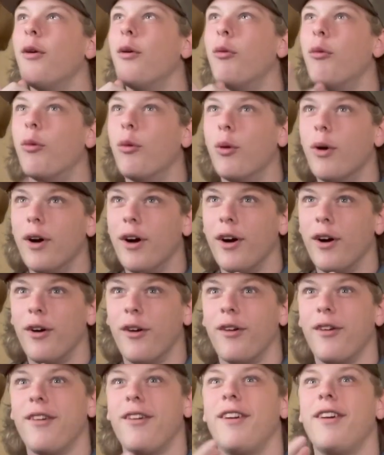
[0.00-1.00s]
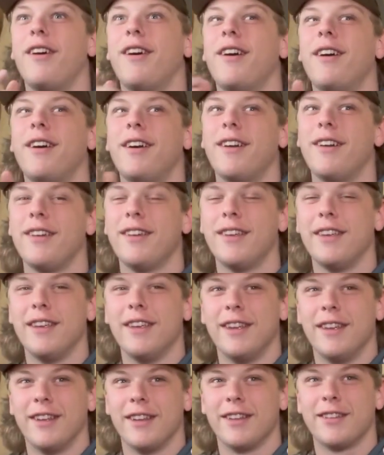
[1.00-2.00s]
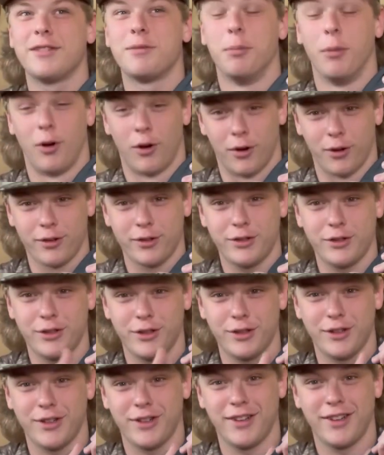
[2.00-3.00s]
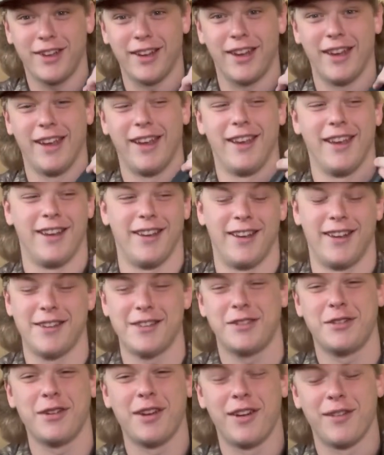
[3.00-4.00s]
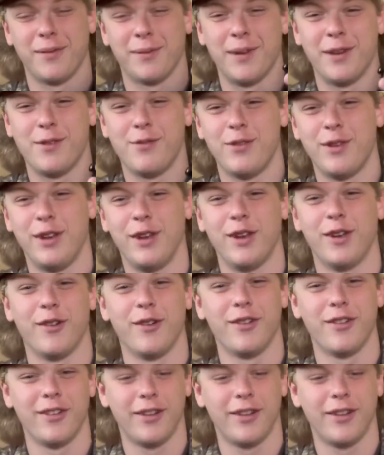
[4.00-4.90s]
Well, it's March, and I still haven't made a video,